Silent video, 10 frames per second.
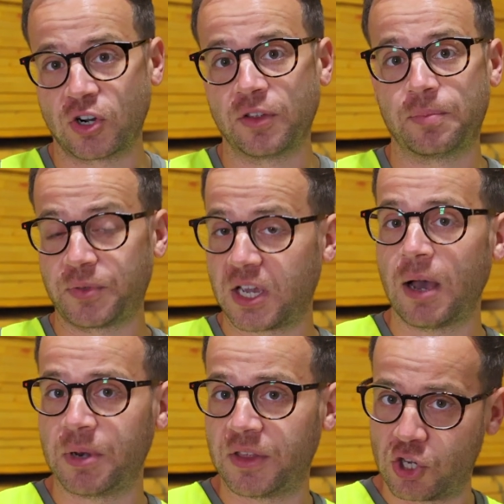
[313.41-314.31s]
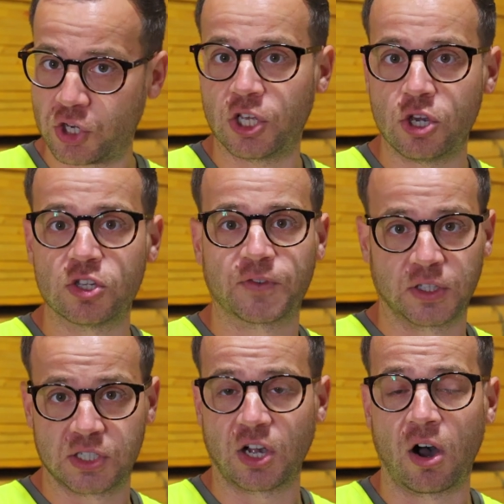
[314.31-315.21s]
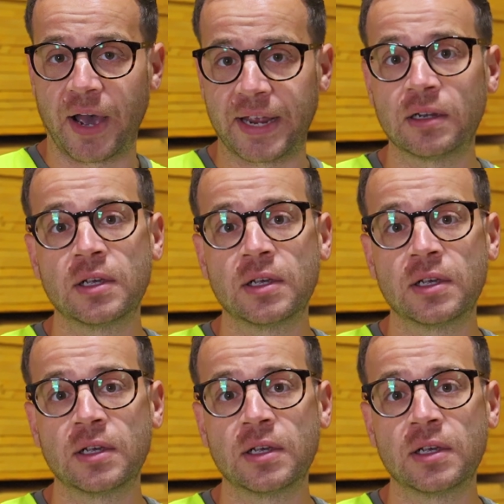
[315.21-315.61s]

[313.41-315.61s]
the company that you're going to use for the design,